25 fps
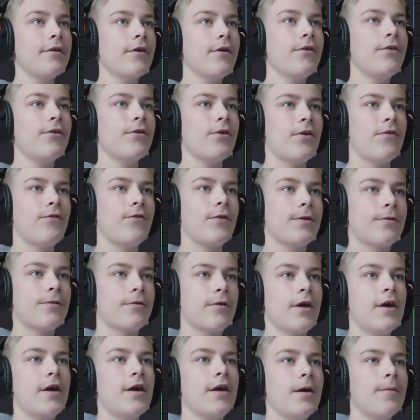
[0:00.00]
Go to FX
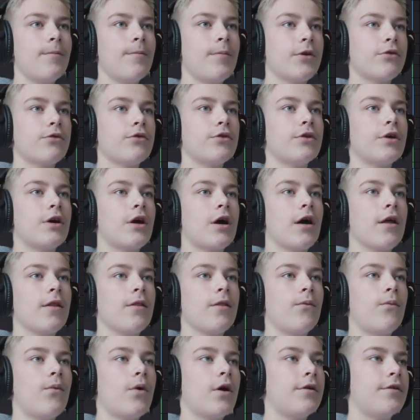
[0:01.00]
and basically the
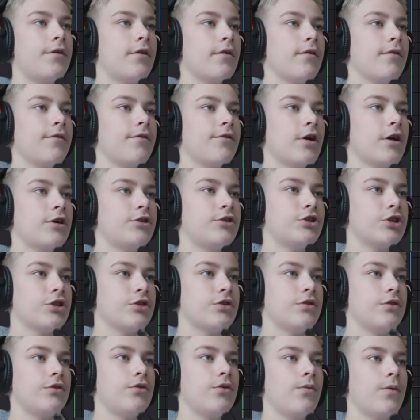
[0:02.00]
color one,
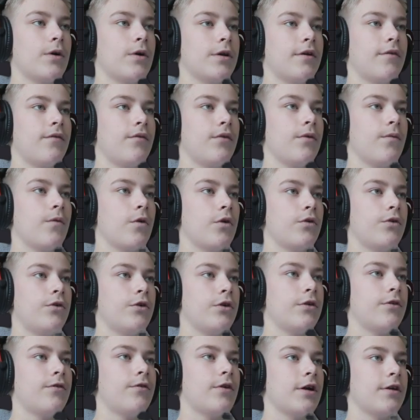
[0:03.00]
adjust it to whatever you want. You
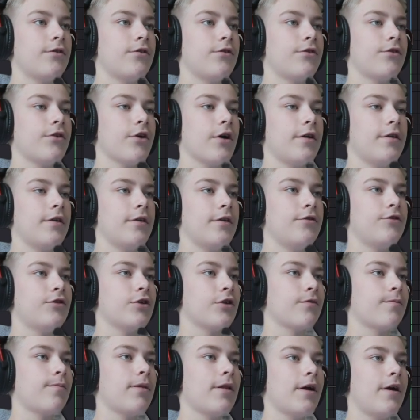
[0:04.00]
can drag to the side and
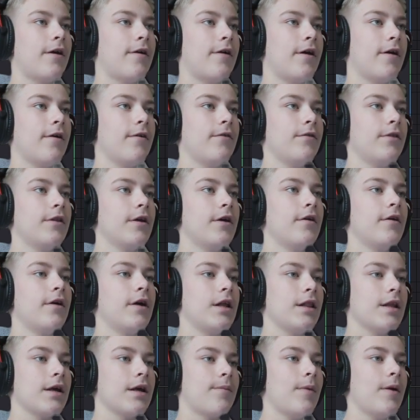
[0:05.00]
just play around.
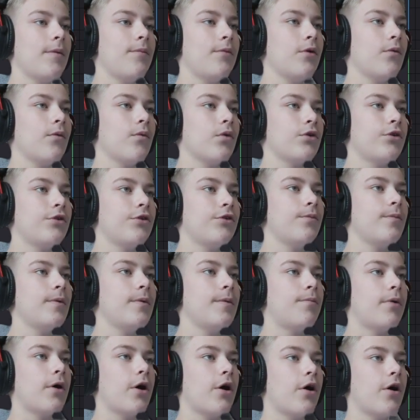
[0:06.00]
Like maybe you want it to be
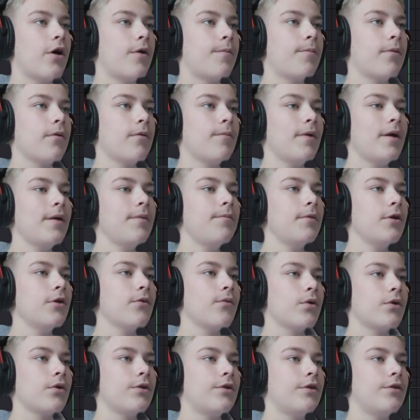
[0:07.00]
purple, maybe you
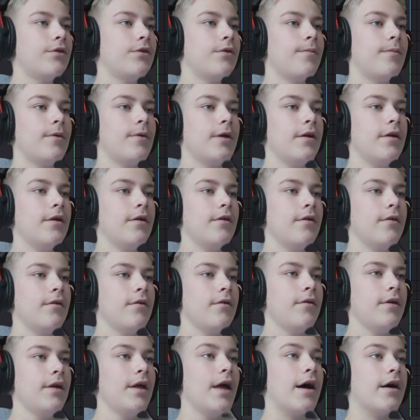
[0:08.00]
want it to be,
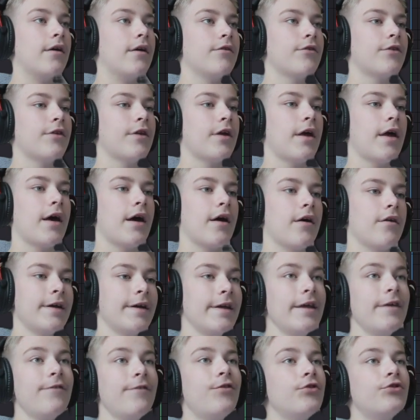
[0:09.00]
yeah, stay as.
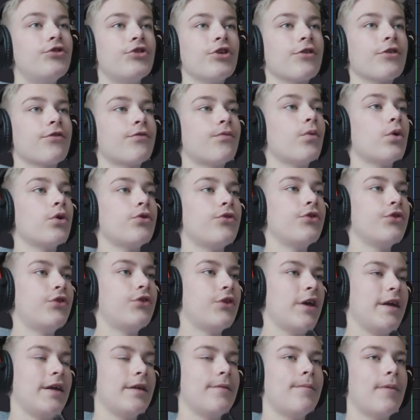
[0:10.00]
If you just want to
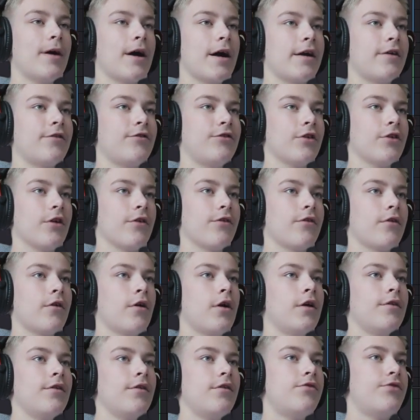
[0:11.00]
take it back, just
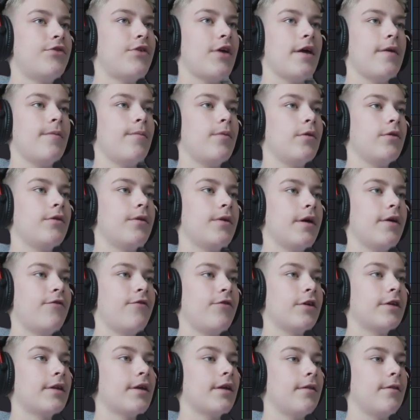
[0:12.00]
disable the
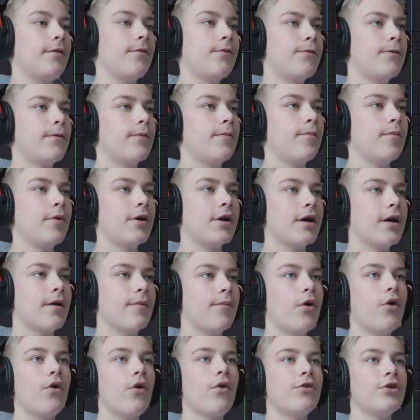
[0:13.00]
effect and it will
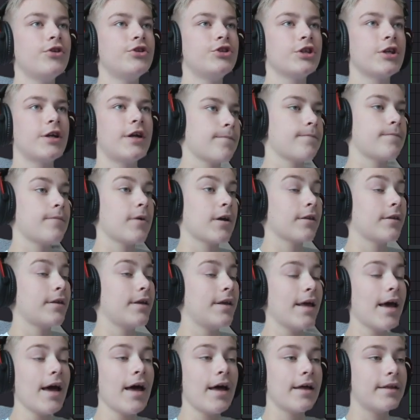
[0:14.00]
become orange again. But
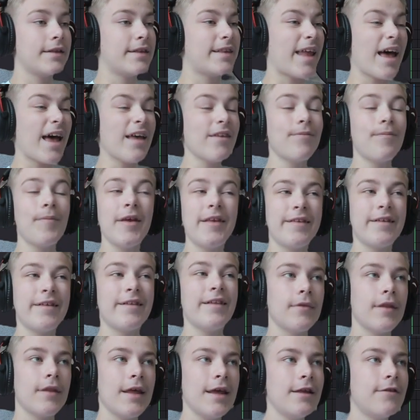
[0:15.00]
yeah, that's
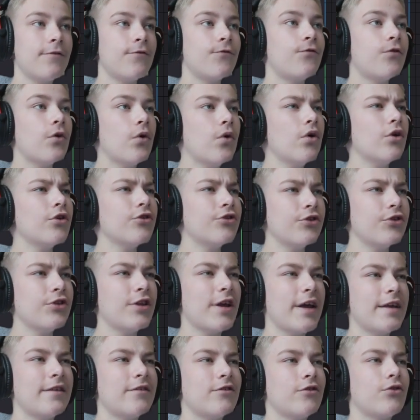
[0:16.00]
basically it for
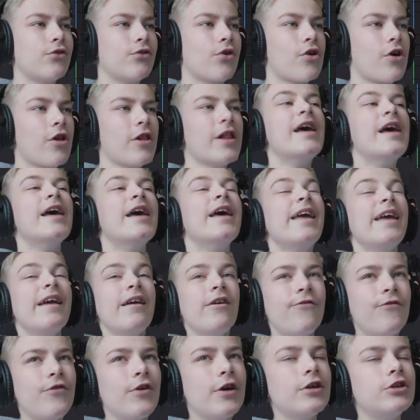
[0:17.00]
today's tutorial.
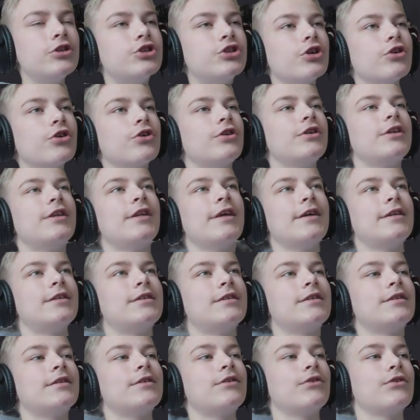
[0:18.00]
If you enjoyed
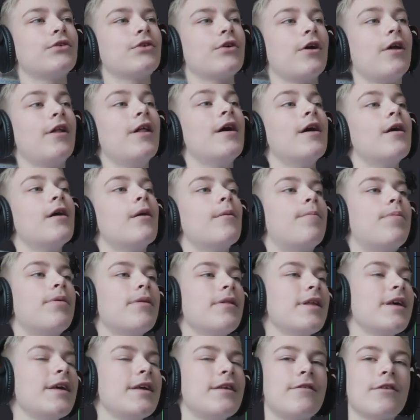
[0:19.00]
this tutorial,
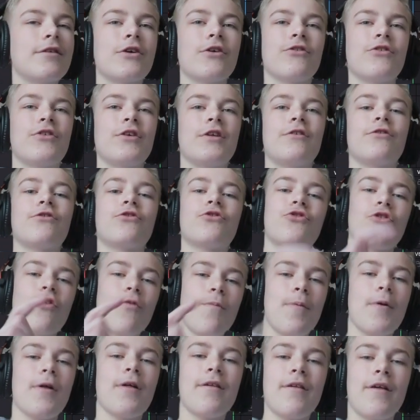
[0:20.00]
please consider
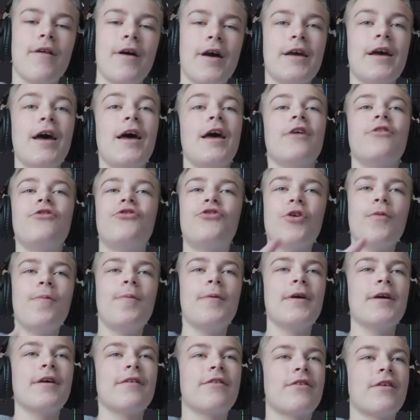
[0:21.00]
dropping a like,
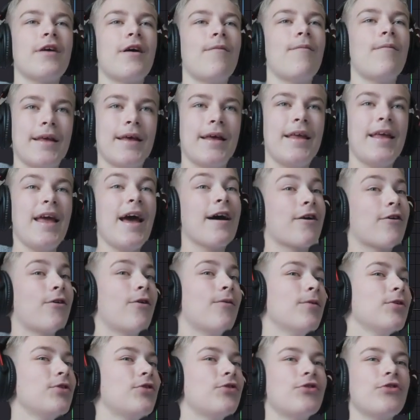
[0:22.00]
dropping a sub, and yeah,
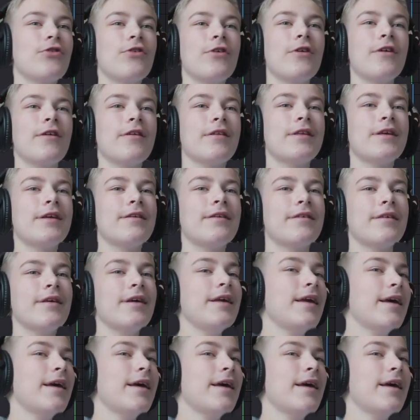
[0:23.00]
comment tutorial ideas.